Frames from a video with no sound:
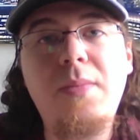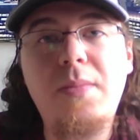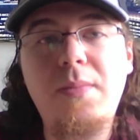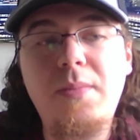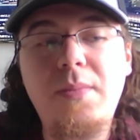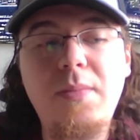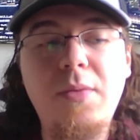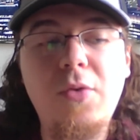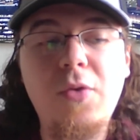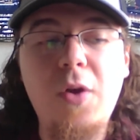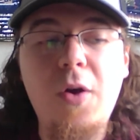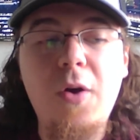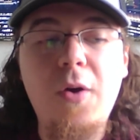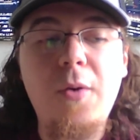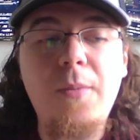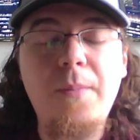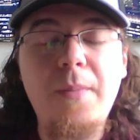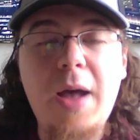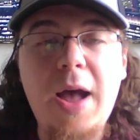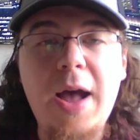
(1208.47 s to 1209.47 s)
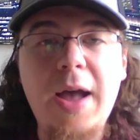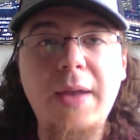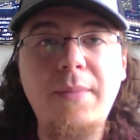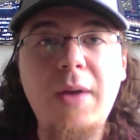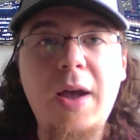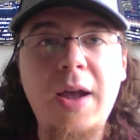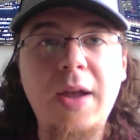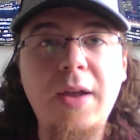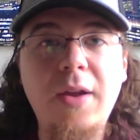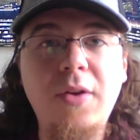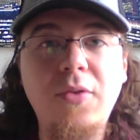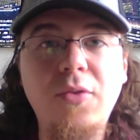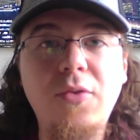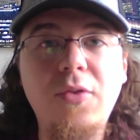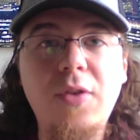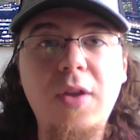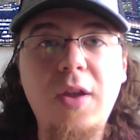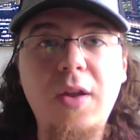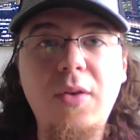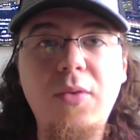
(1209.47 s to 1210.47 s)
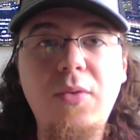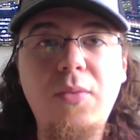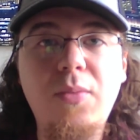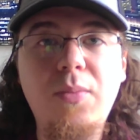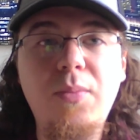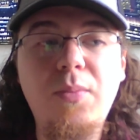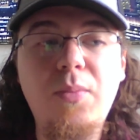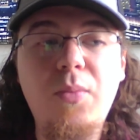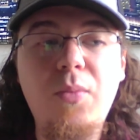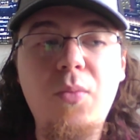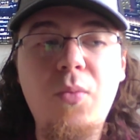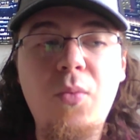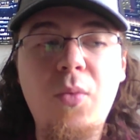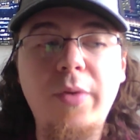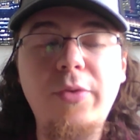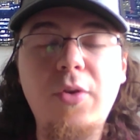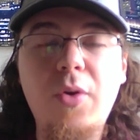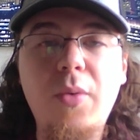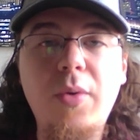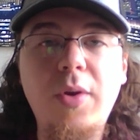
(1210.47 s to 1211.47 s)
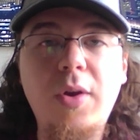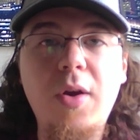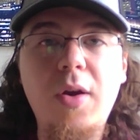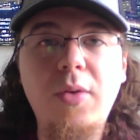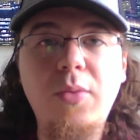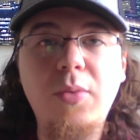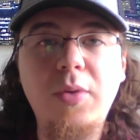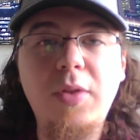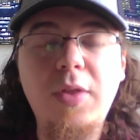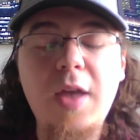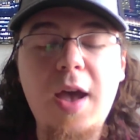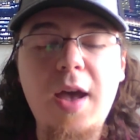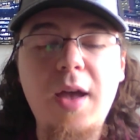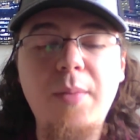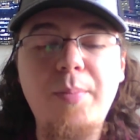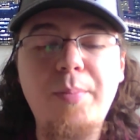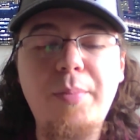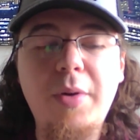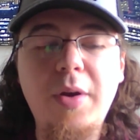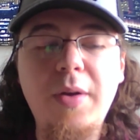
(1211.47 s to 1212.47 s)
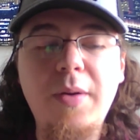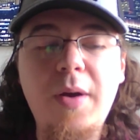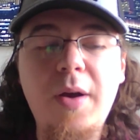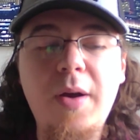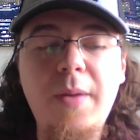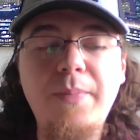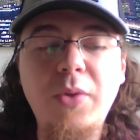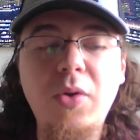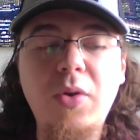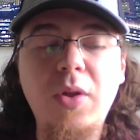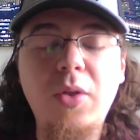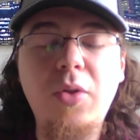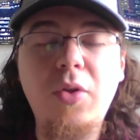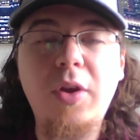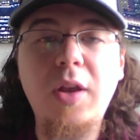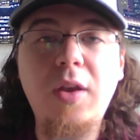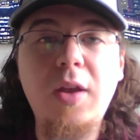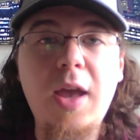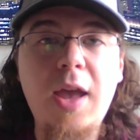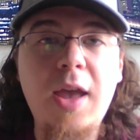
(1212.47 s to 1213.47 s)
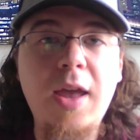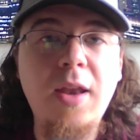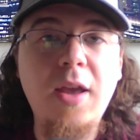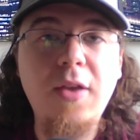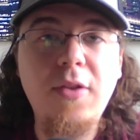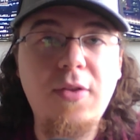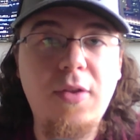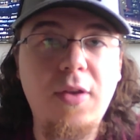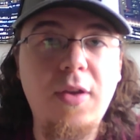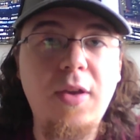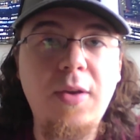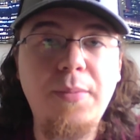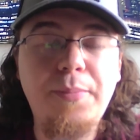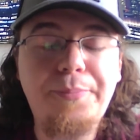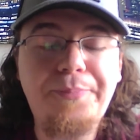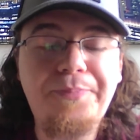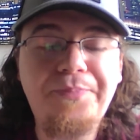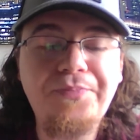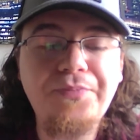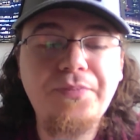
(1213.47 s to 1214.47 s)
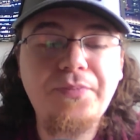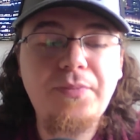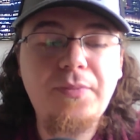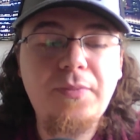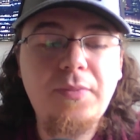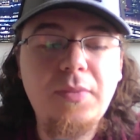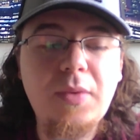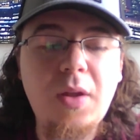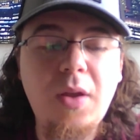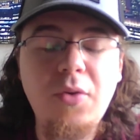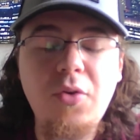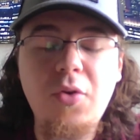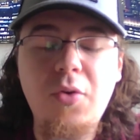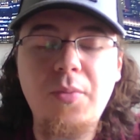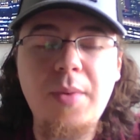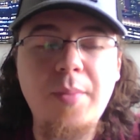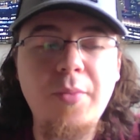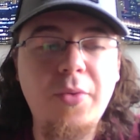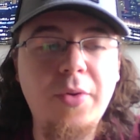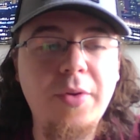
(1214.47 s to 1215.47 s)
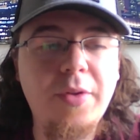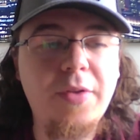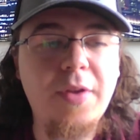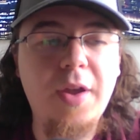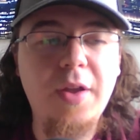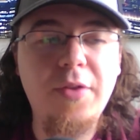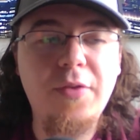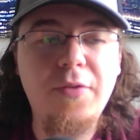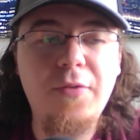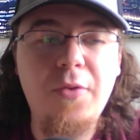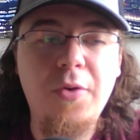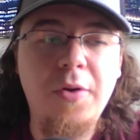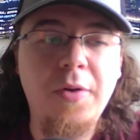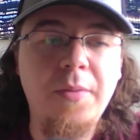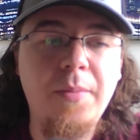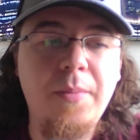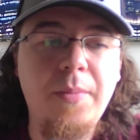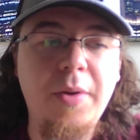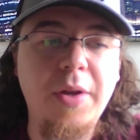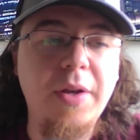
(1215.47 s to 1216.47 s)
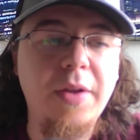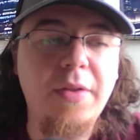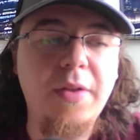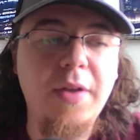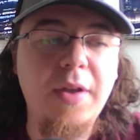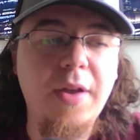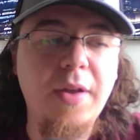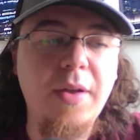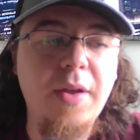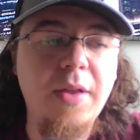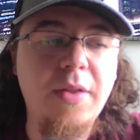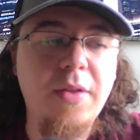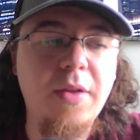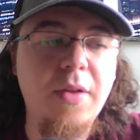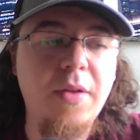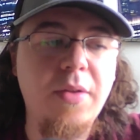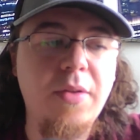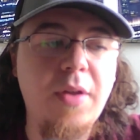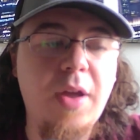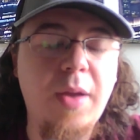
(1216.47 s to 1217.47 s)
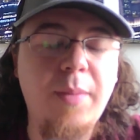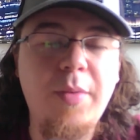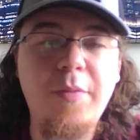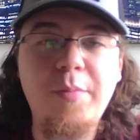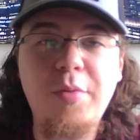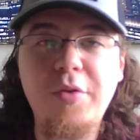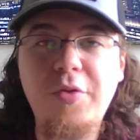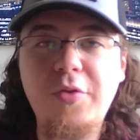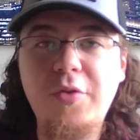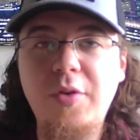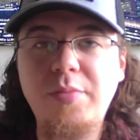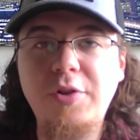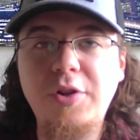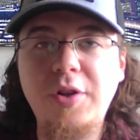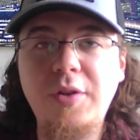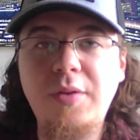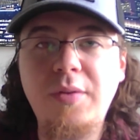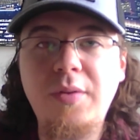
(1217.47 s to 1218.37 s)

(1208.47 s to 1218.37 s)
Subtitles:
so I understand what's going on with that, but you can look into NAC. Don't remember what it stands for, but it's a type of prescription.